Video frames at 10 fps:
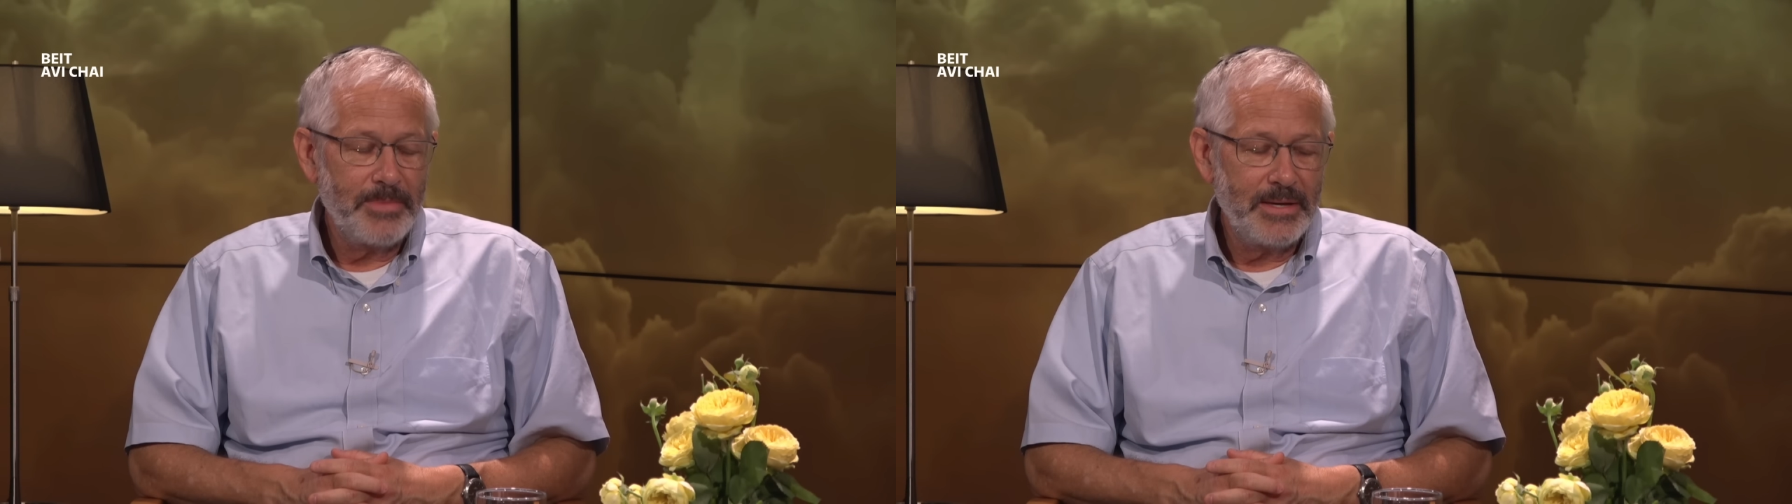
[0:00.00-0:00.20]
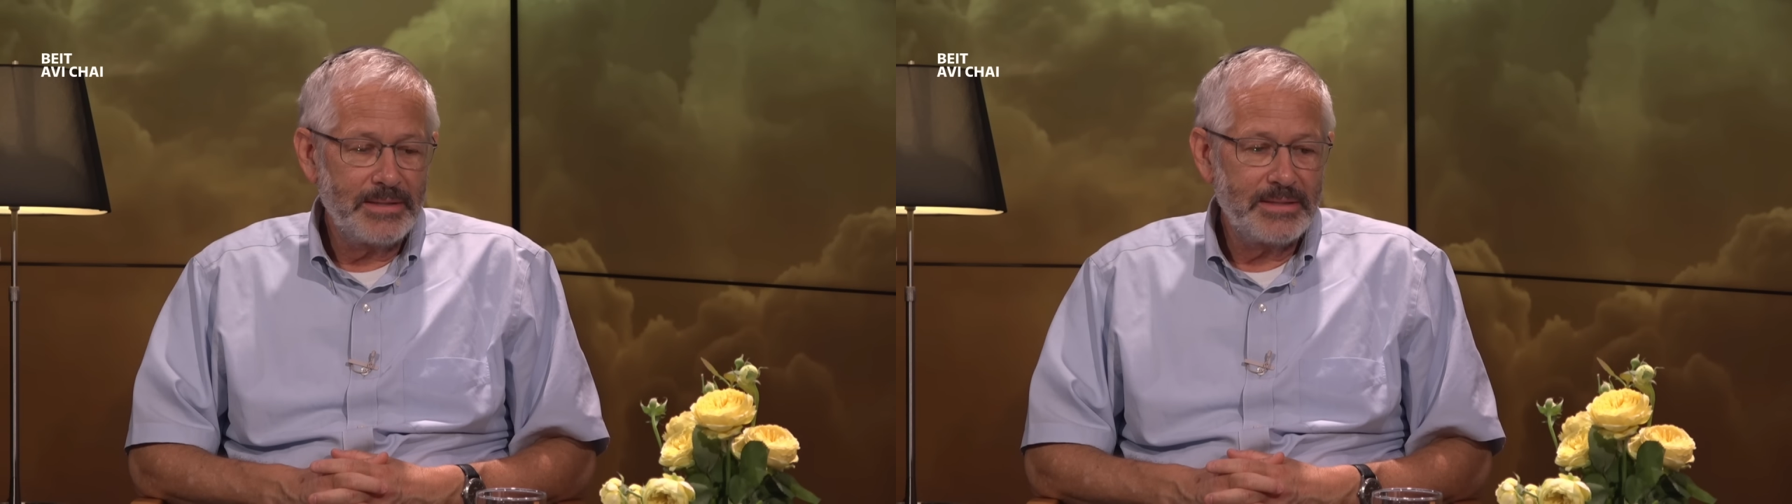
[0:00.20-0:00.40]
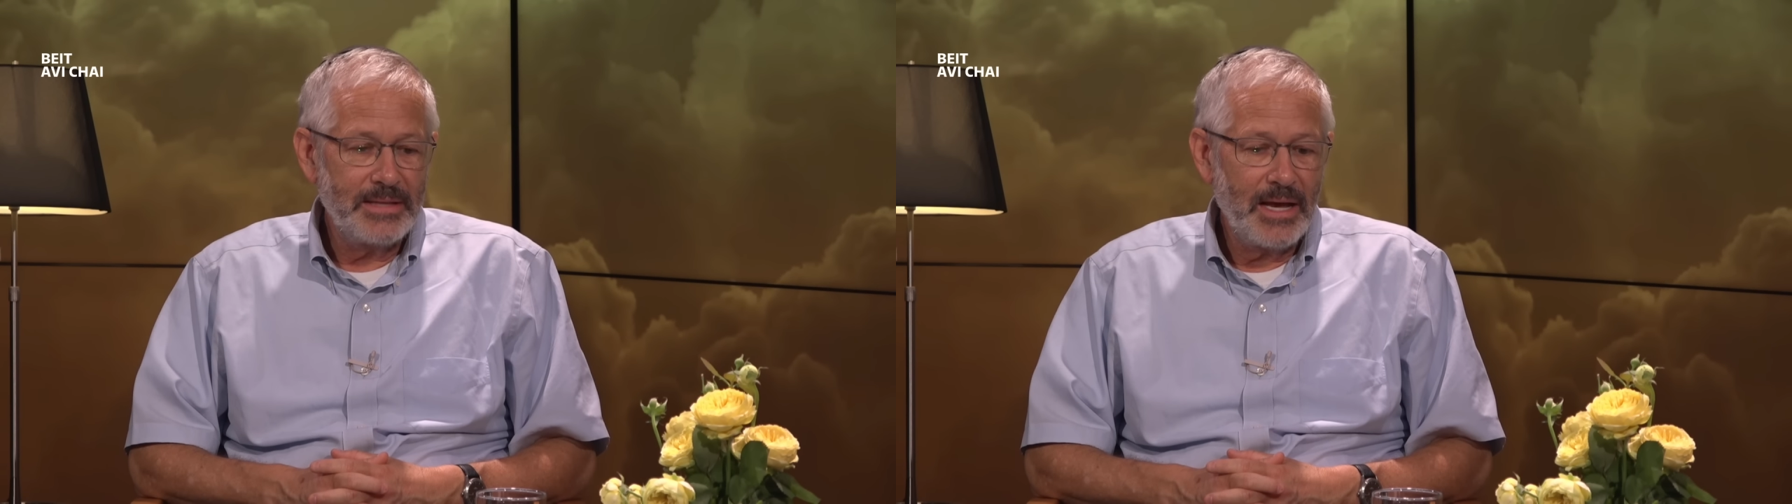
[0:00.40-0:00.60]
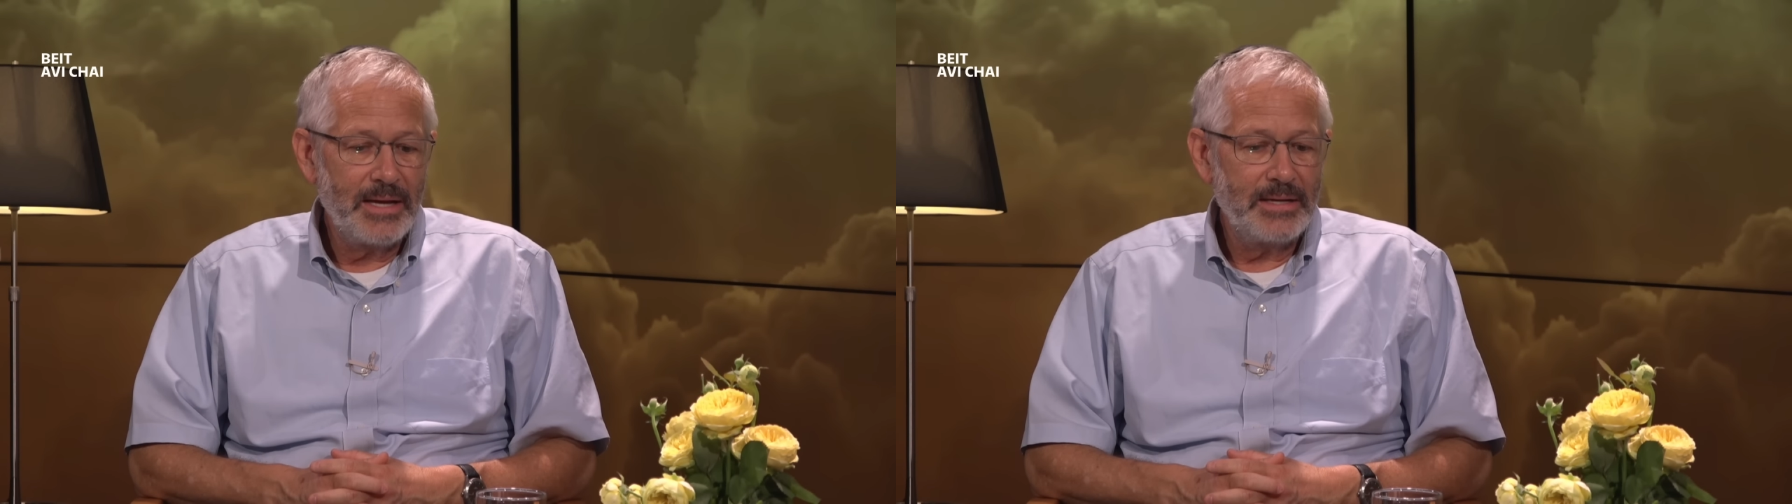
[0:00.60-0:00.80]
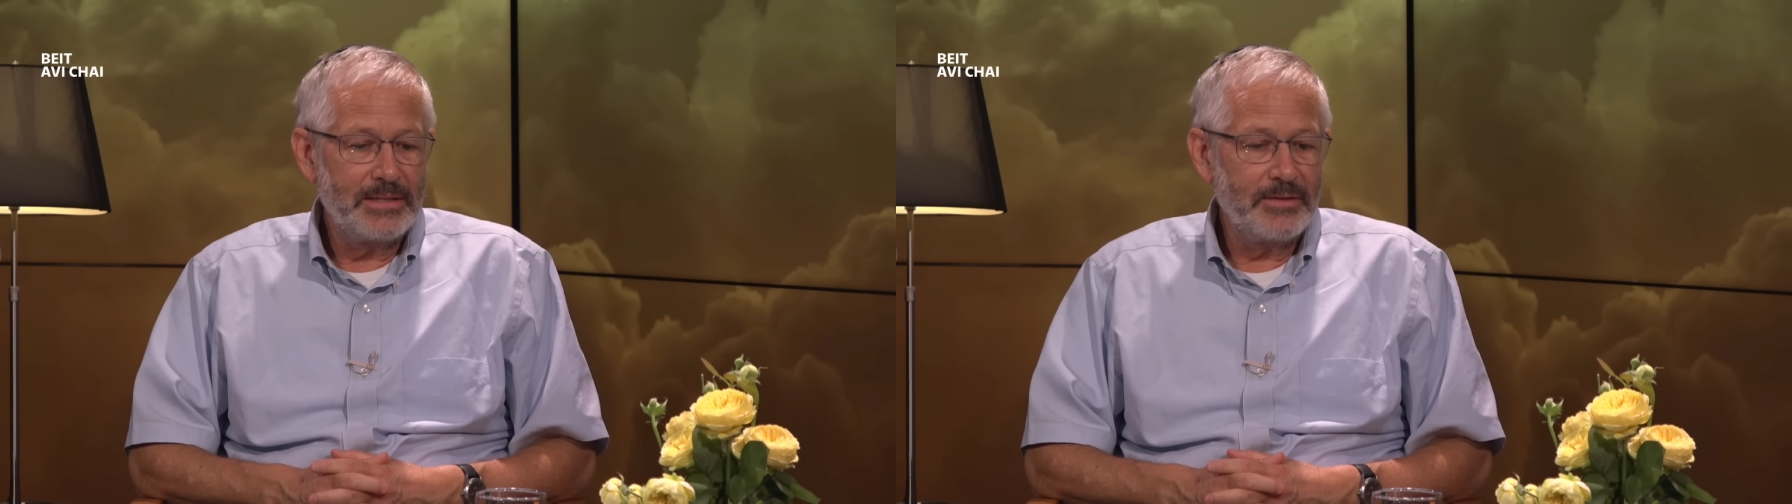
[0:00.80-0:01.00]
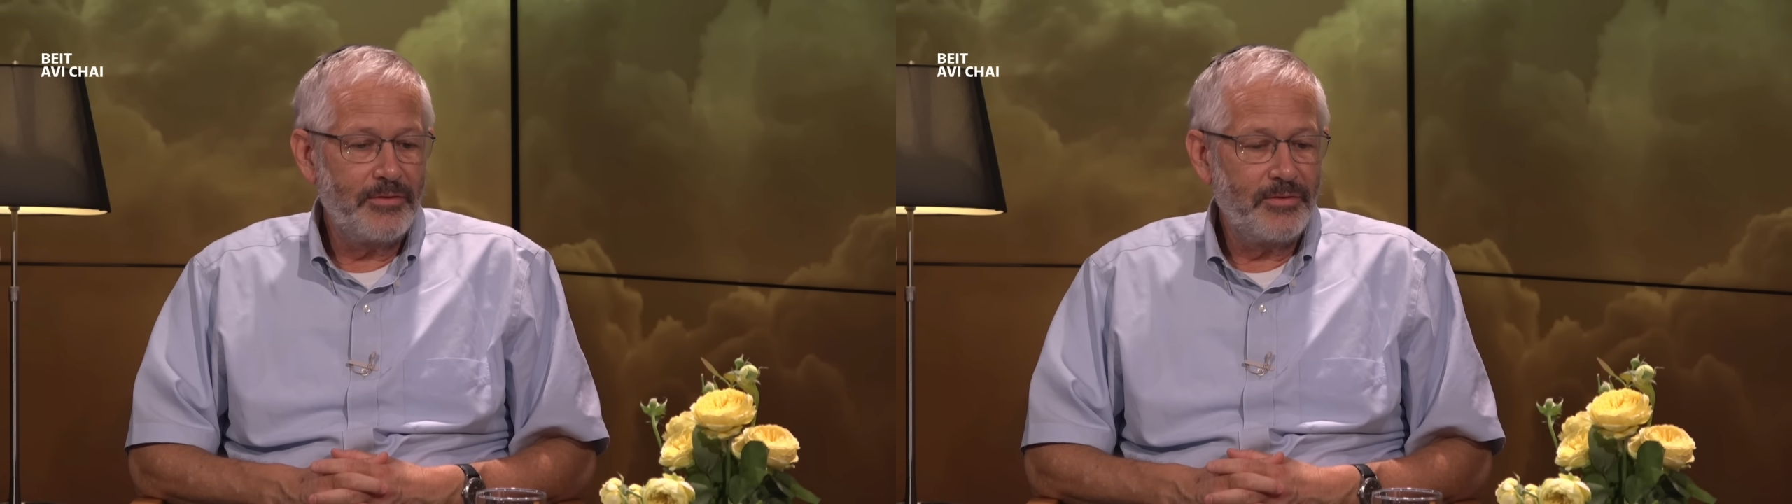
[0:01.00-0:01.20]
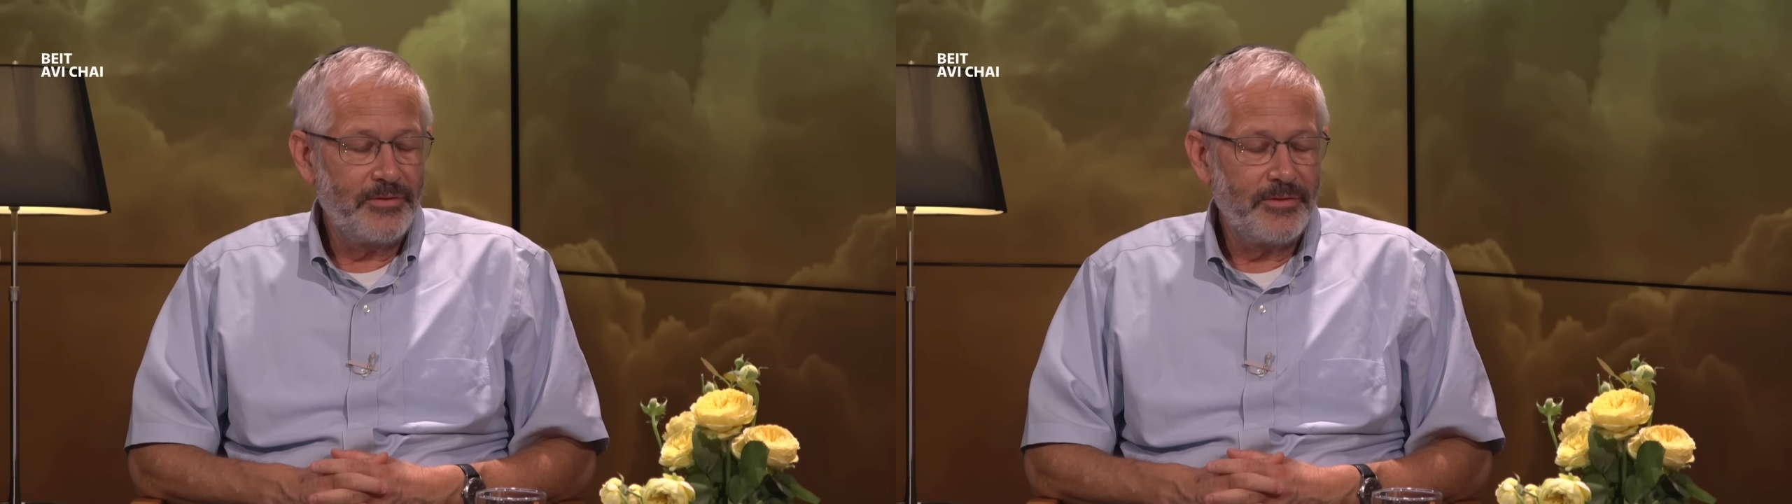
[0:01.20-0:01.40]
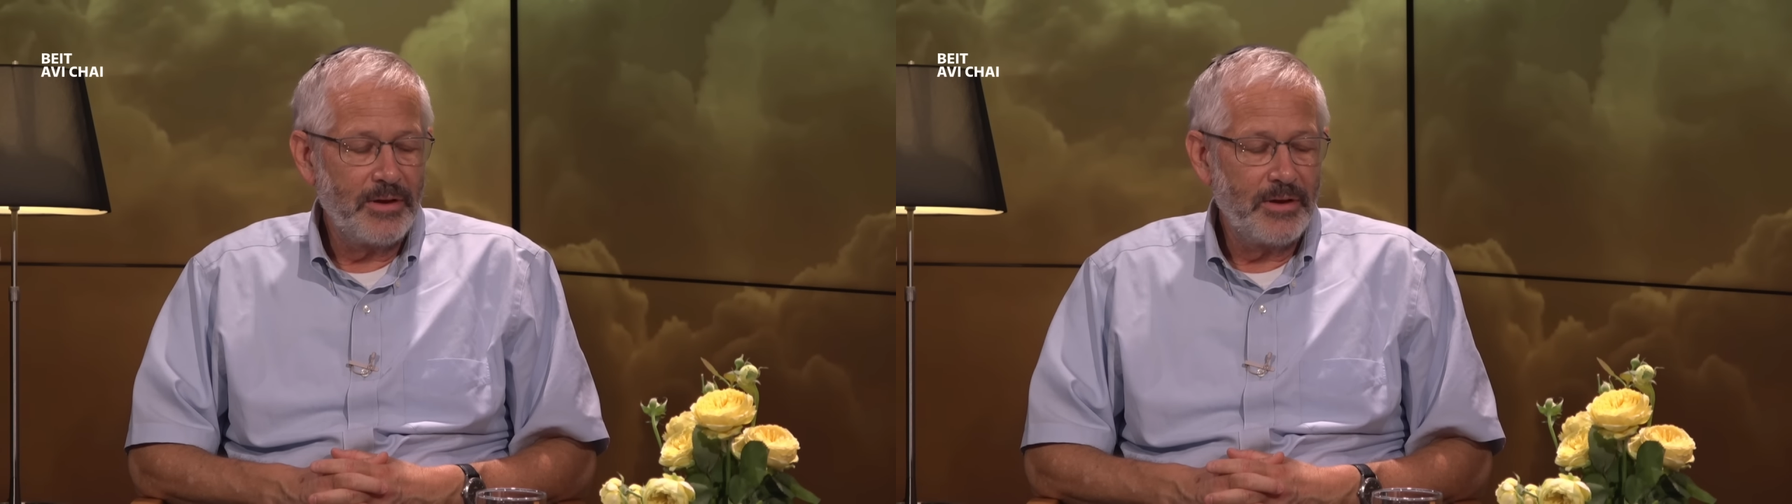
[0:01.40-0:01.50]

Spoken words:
It's not as if